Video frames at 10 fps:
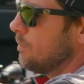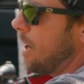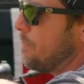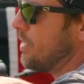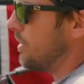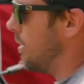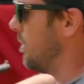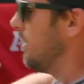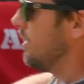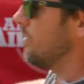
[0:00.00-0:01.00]
Pop that
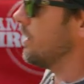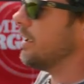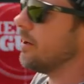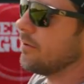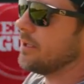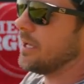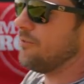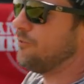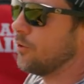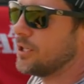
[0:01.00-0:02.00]
on, there you go. You got
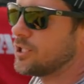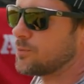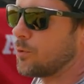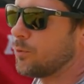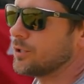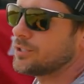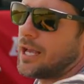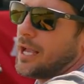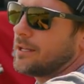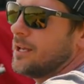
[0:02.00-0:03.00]
a fully adjustable rear
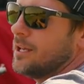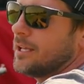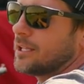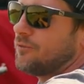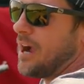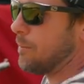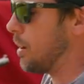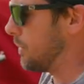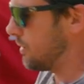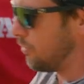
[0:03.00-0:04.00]
sight, you got the fiber
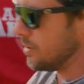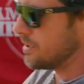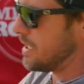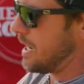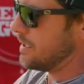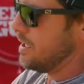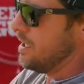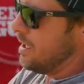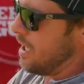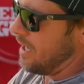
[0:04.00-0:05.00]
optic front sight.
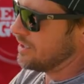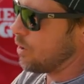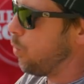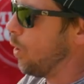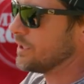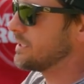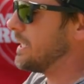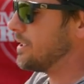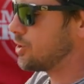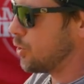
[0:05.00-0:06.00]
It's a
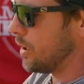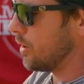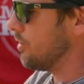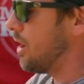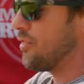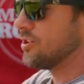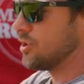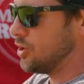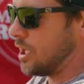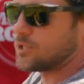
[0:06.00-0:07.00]
one-stage trigger, nothing's
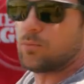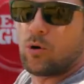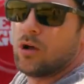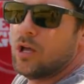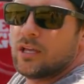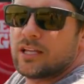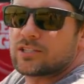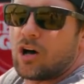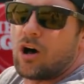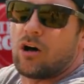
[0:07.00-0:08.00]
adjustable.
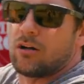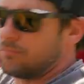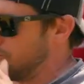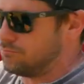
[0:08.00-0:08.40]
It's all,